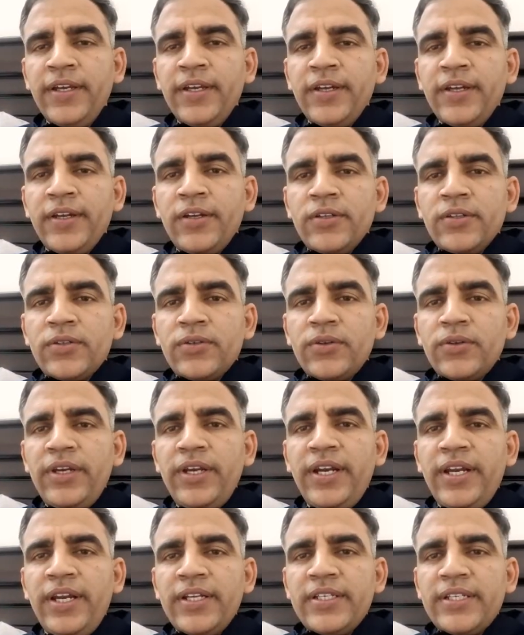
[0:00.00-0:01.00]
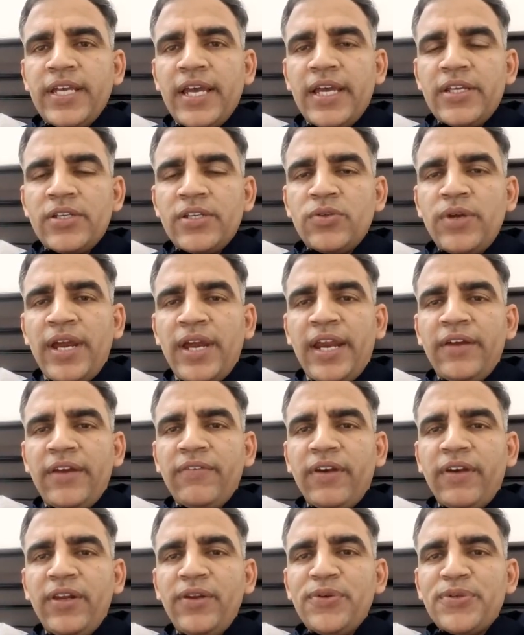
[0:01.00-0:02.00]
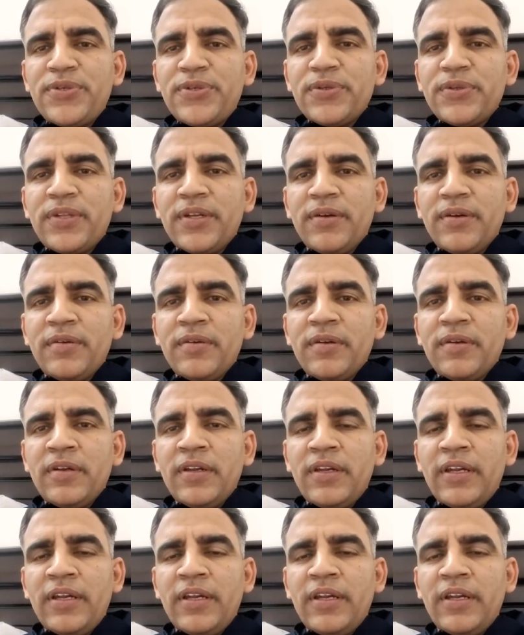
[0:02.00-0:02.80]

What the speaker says: So leaders has to add values to the